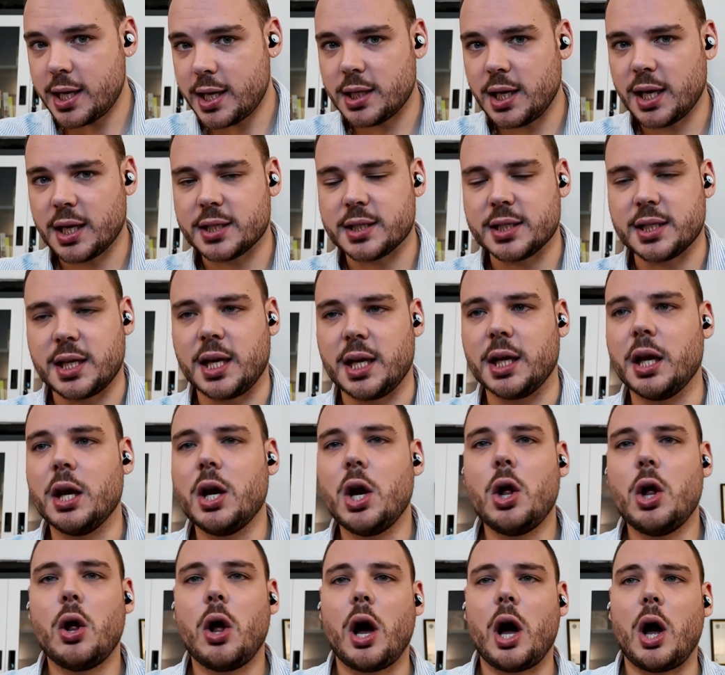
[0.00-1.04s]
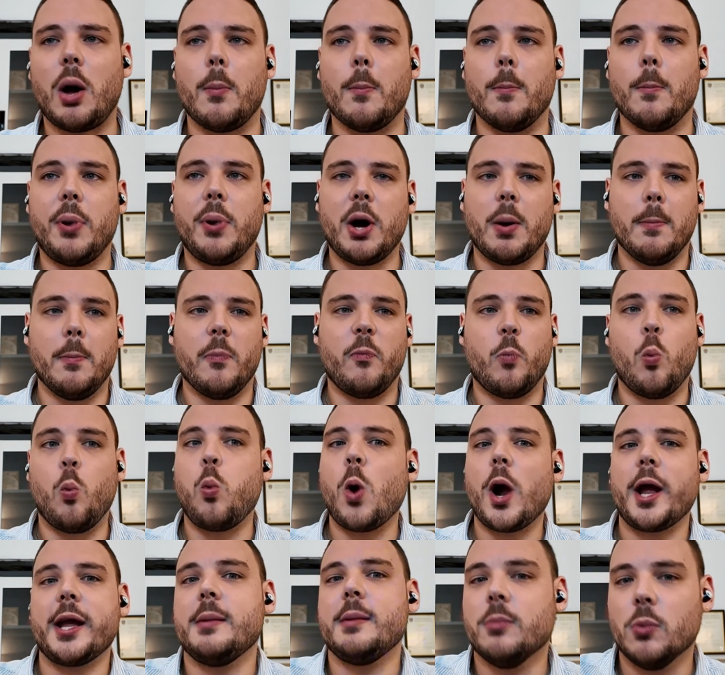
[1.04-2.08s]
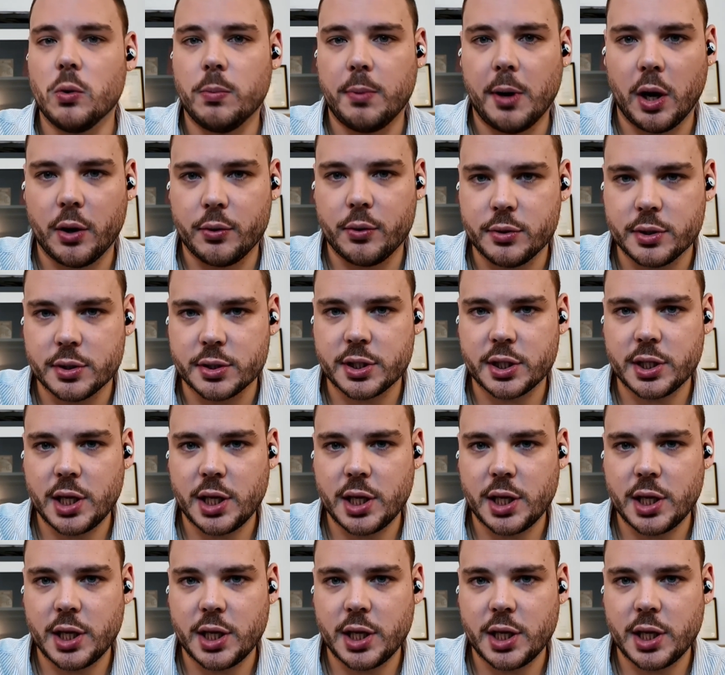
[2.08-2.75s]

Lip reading: nicotine but way more potent